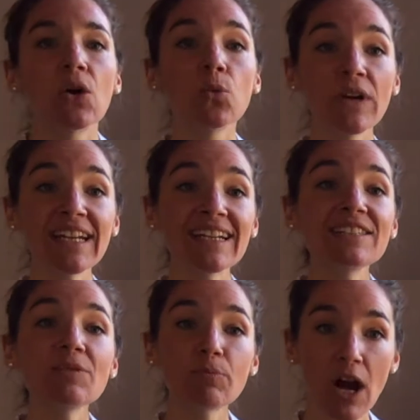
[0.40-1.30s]
Wind
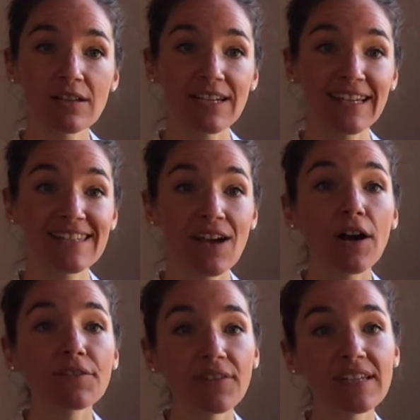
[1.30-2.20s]
energy projects
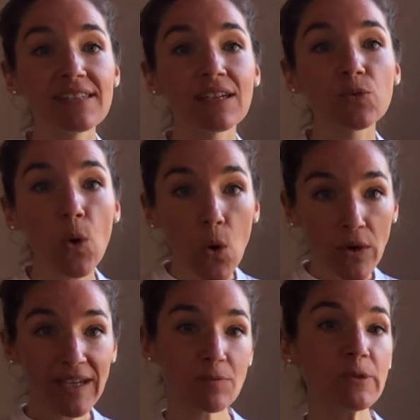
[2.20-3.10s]
are facing
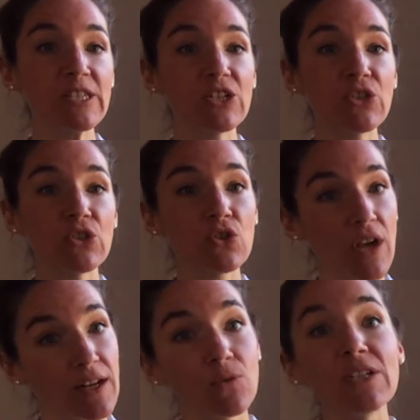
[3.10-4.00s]
growing opposition
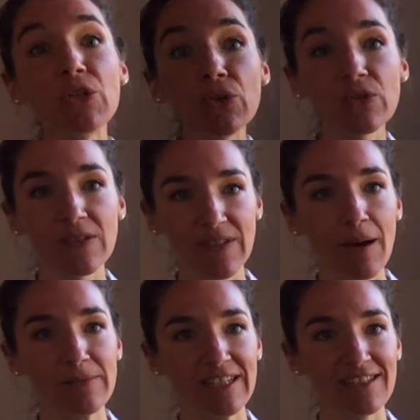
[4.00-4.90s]
and reduced
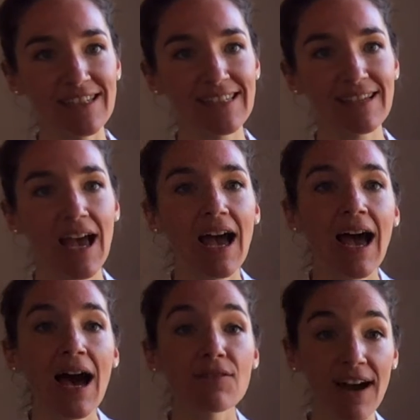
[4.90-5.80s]
acceptance.
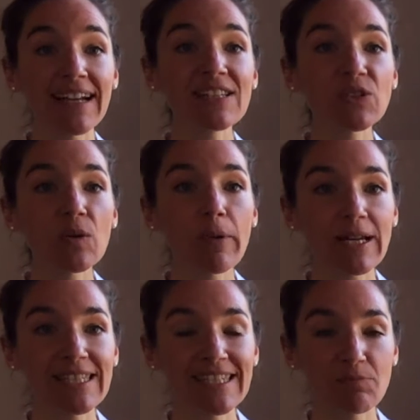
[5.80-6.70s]
Financial
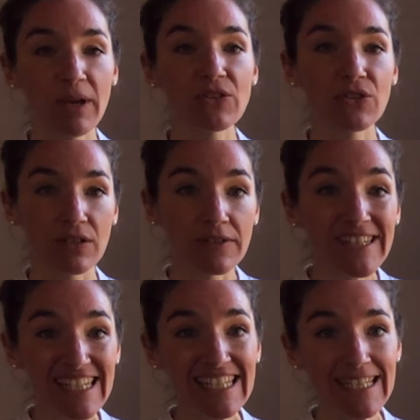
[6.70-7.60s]
participation of
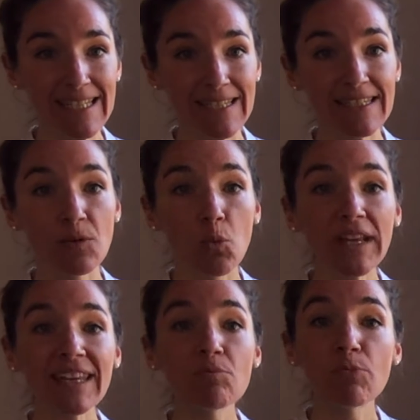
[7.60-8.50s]
citizens
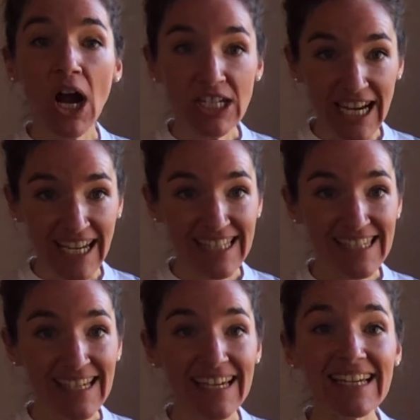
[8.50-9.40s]
within projects
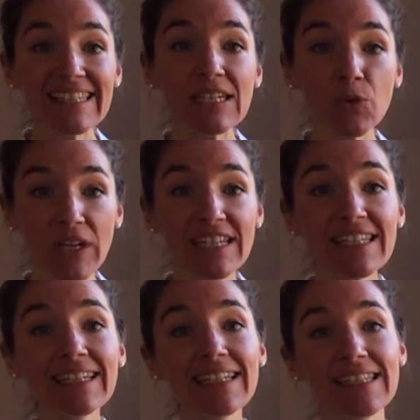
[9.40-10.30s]
is
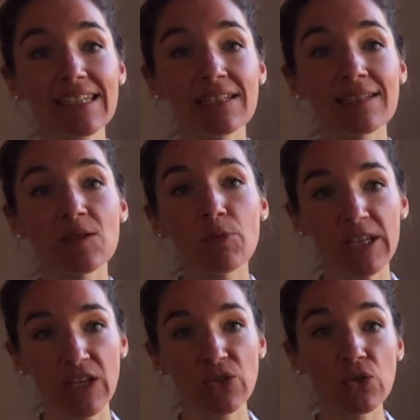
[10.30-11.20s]
increasingly seen as a
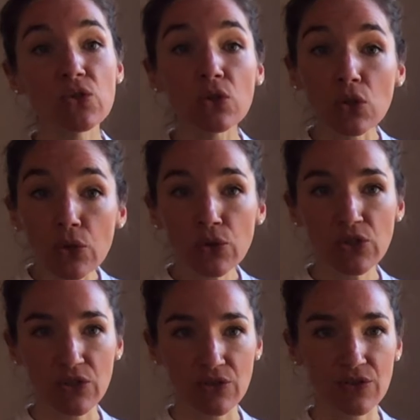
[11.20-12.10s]
potential
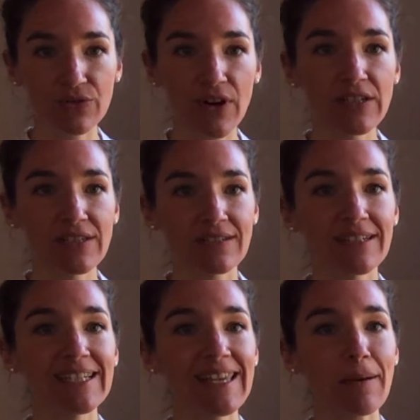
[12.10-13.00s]
solution to foster
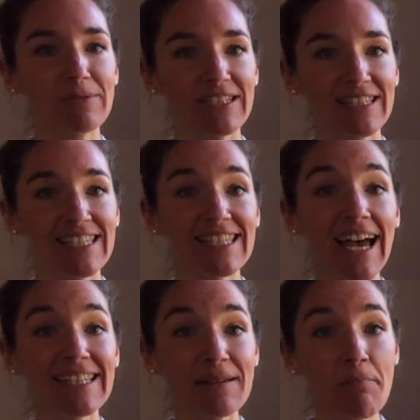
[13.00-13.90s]
acceptance,
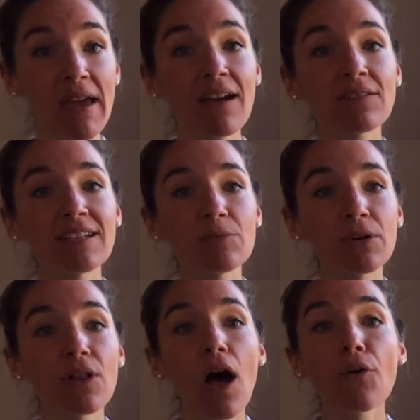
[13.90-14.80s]
as it may
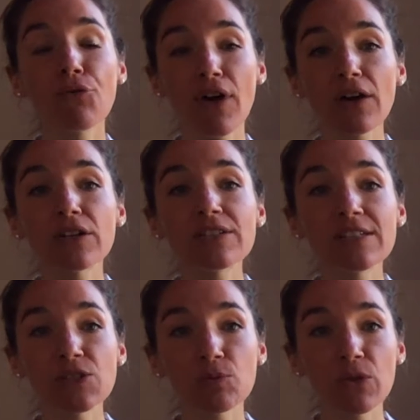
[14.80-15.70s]
enable a fairer
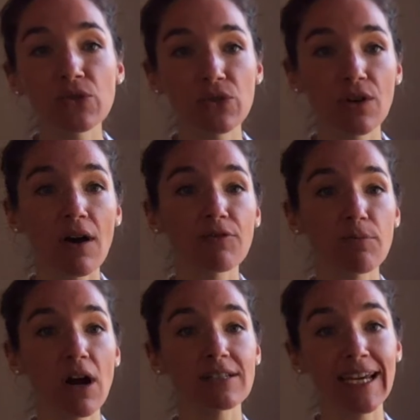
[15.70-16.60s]
distribution of
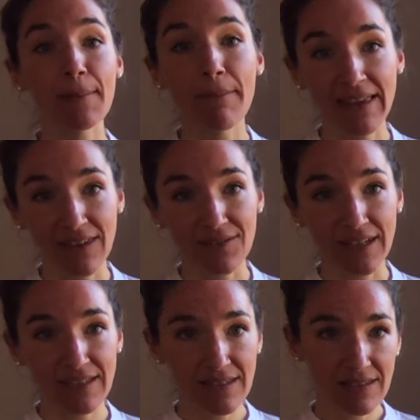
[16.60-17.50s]
project
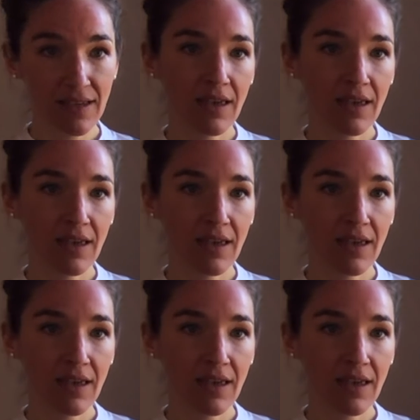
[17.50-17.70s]
benefits.